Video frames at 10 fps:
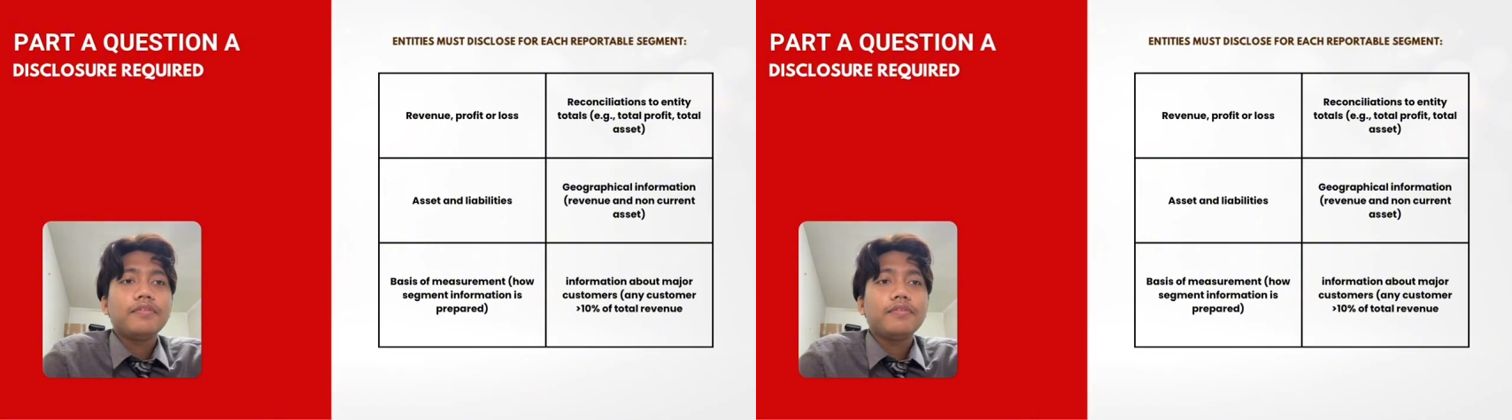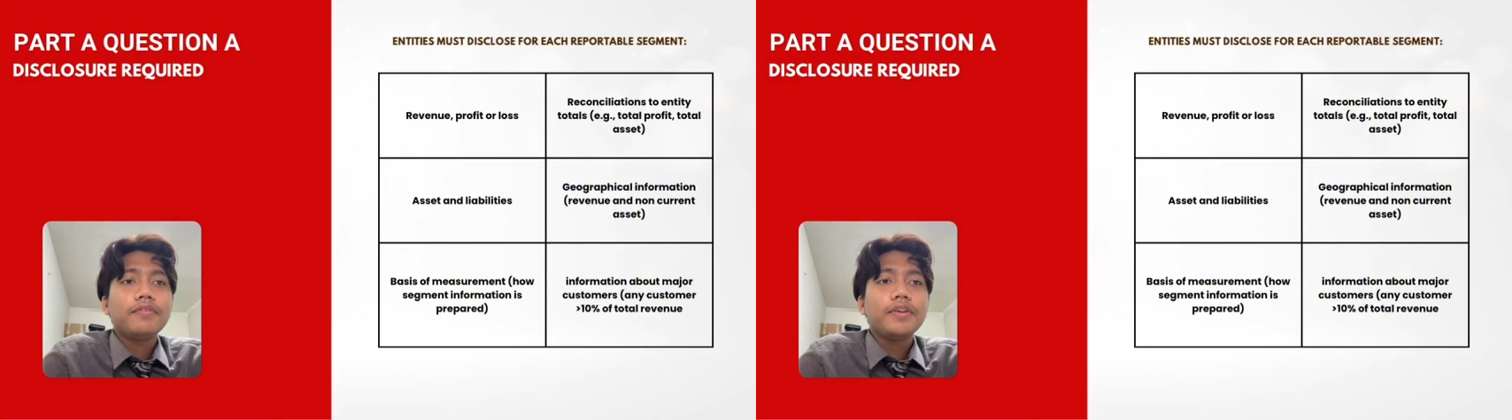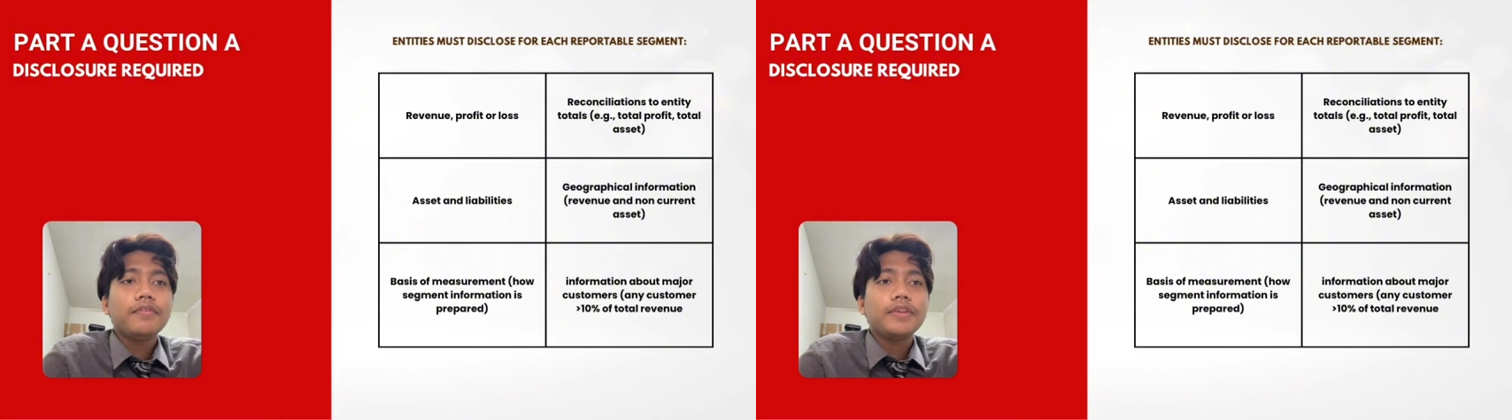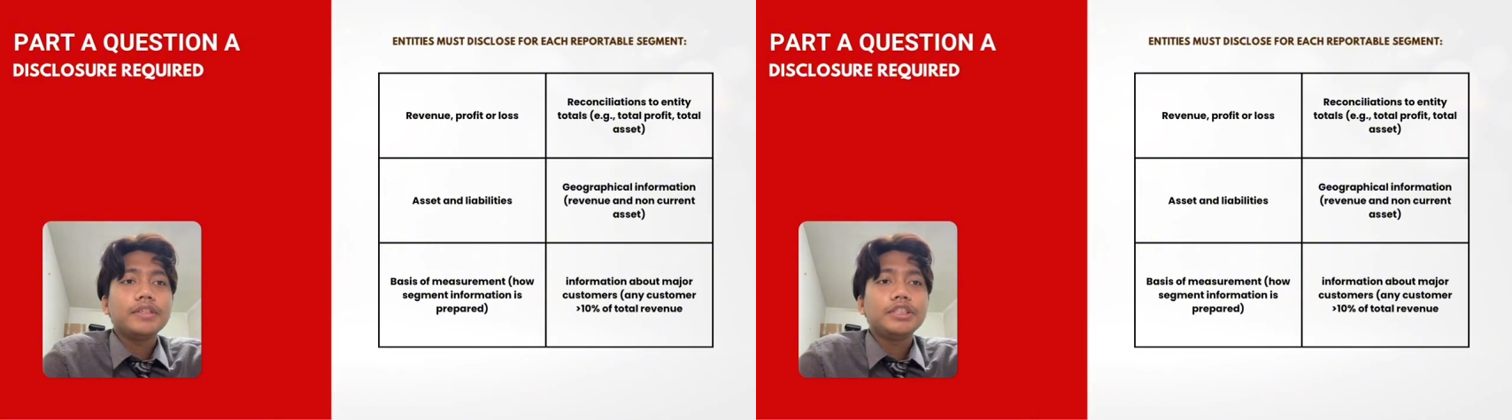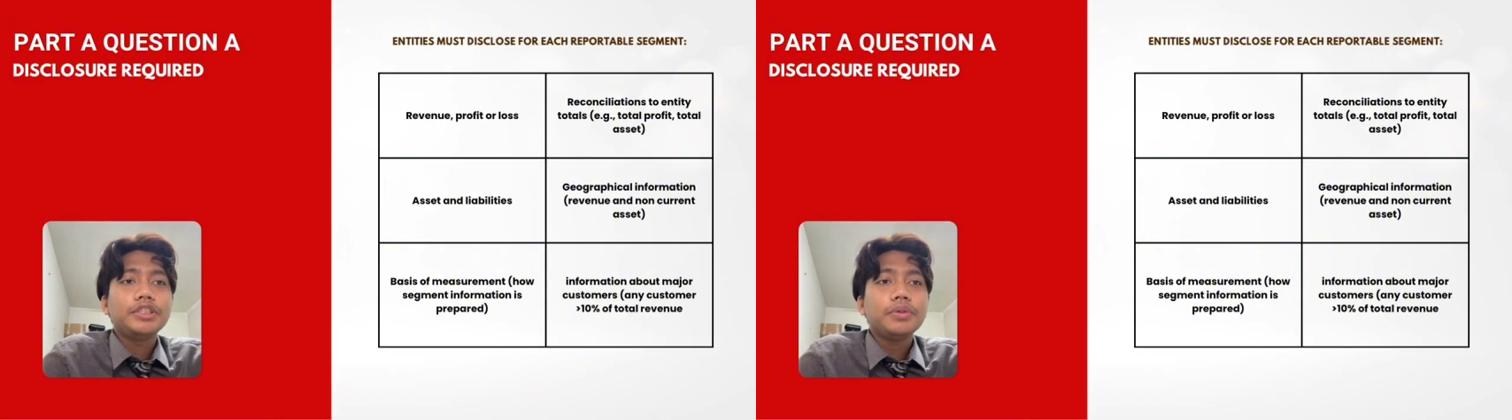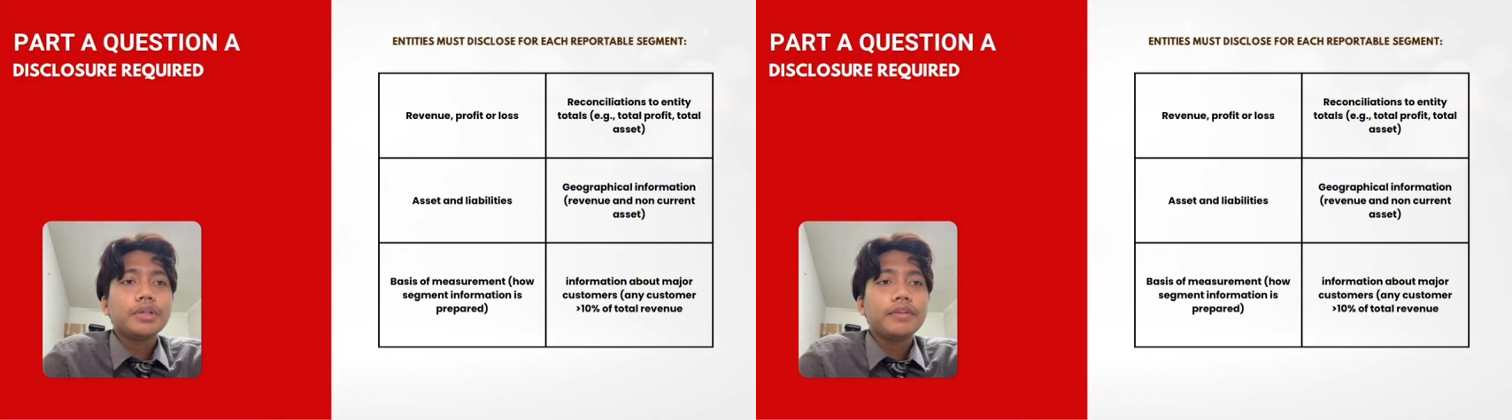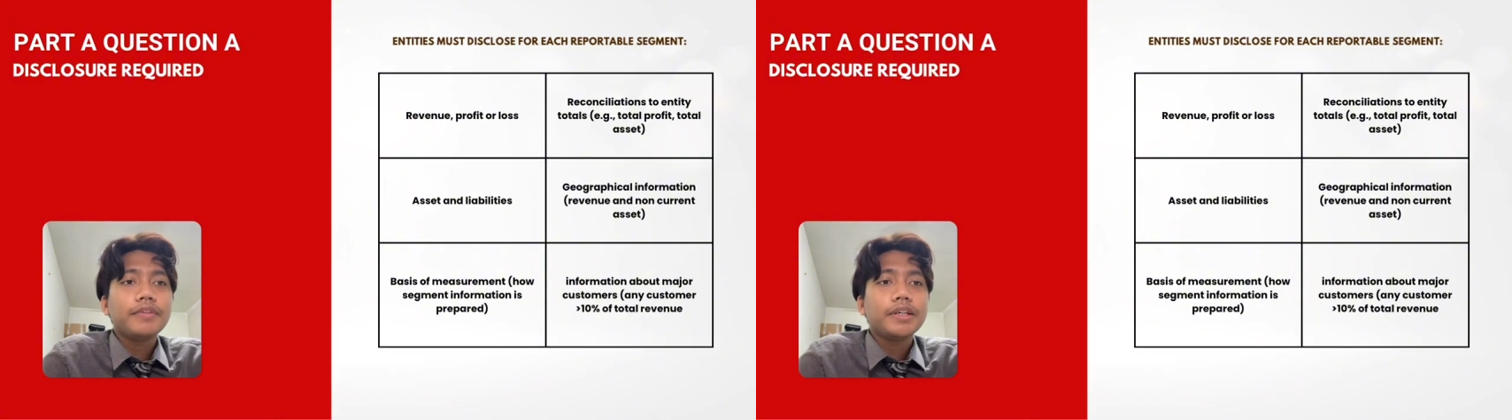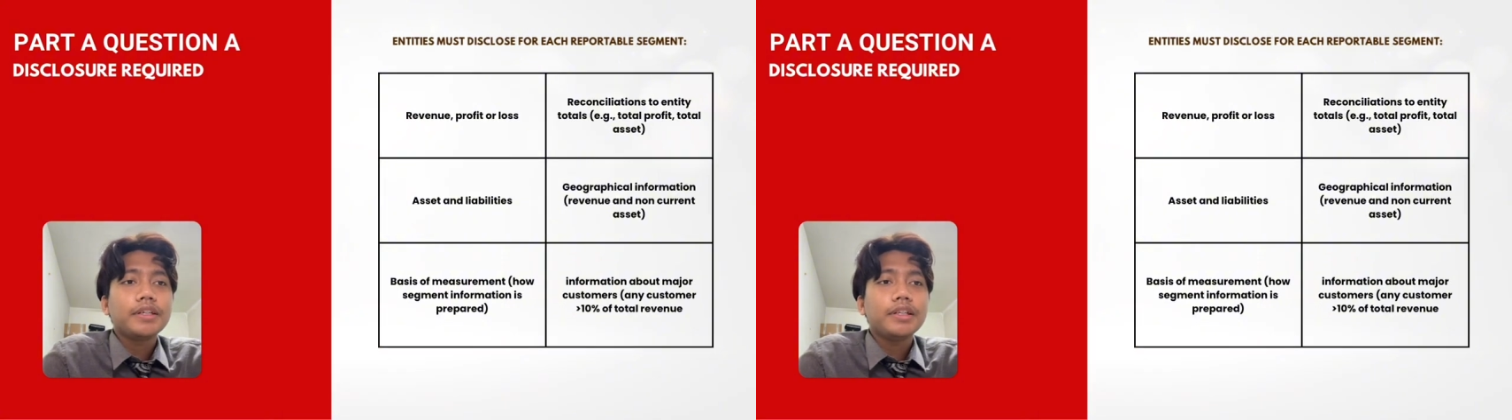Fifth is
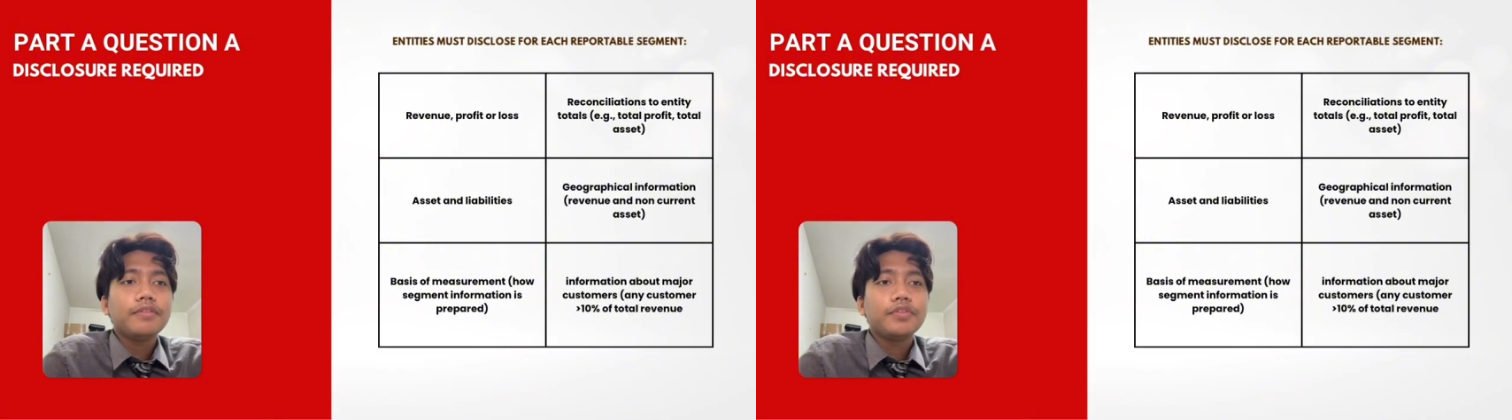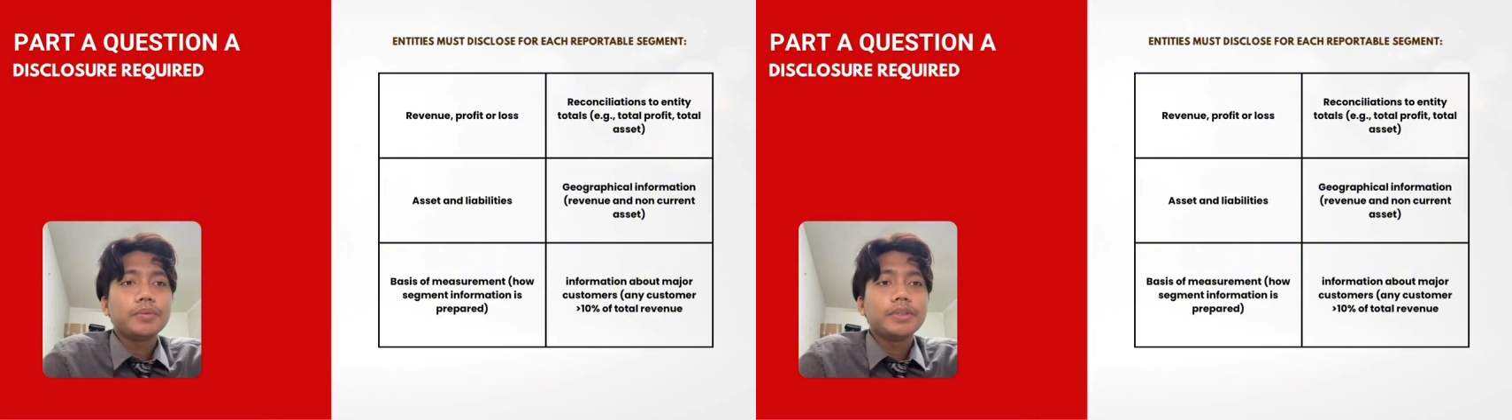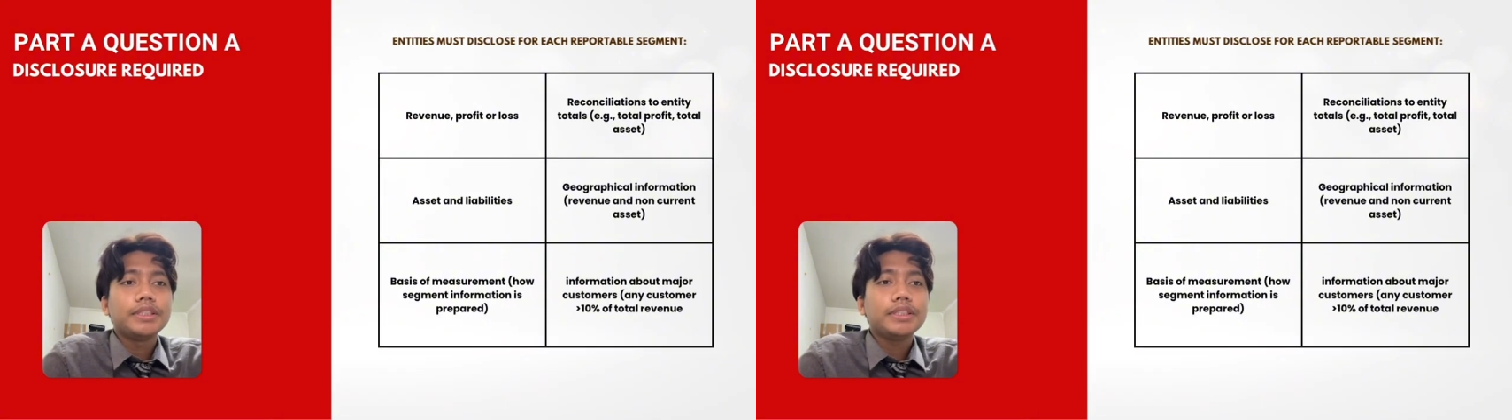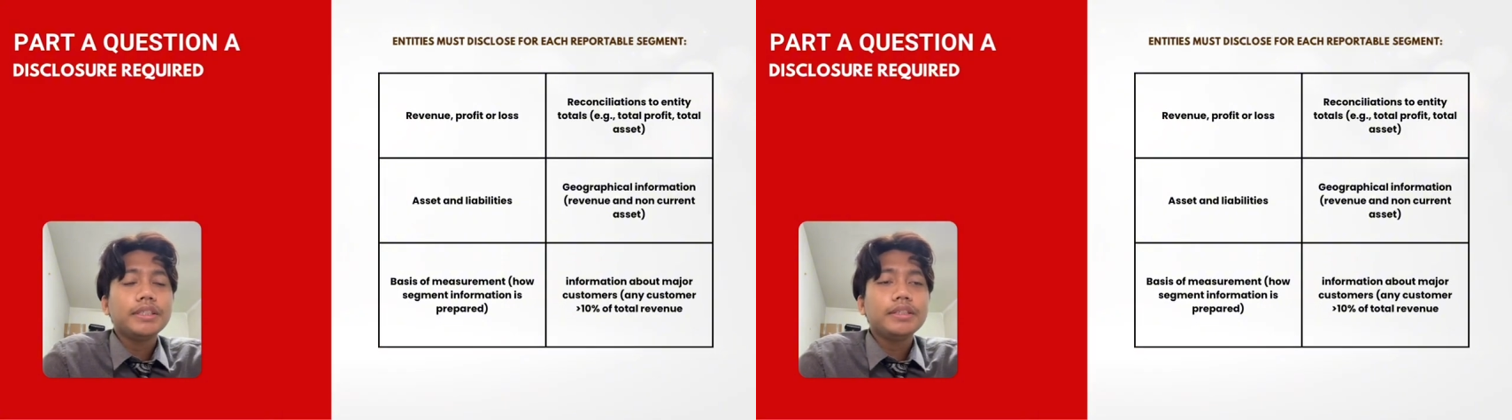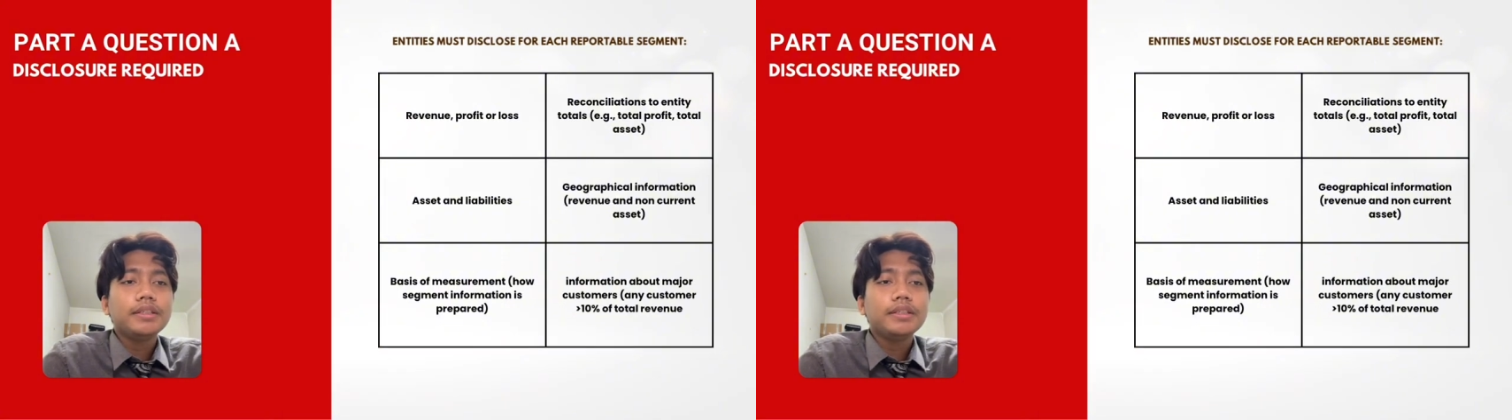geographical information,